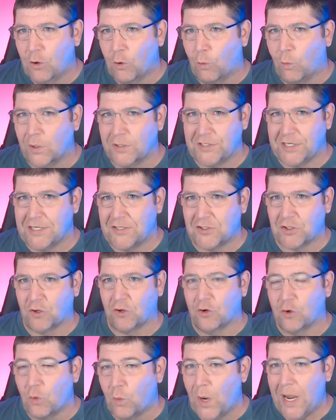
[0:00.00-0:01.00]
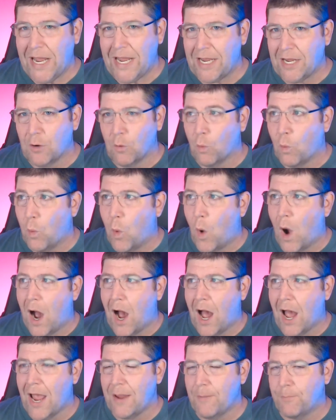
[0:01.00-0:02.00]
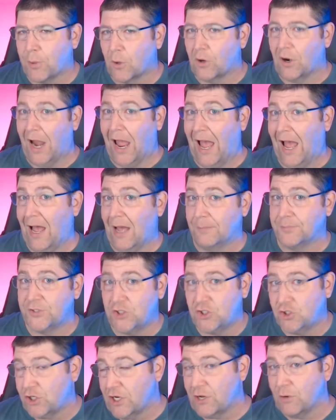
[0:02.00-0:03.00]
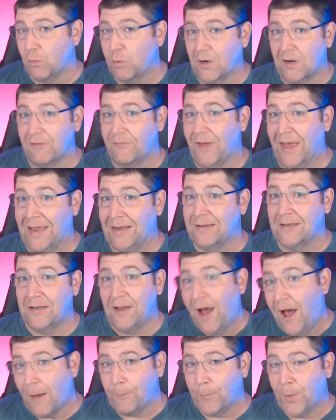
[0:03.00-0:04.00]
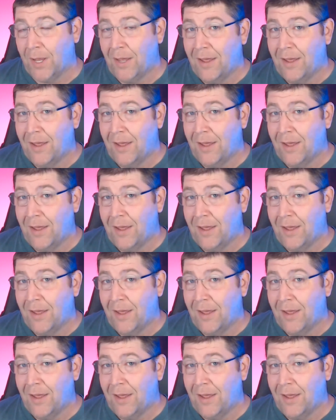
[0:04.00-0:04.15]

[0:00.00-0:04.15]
was a certain way, why perhaps she would have ended up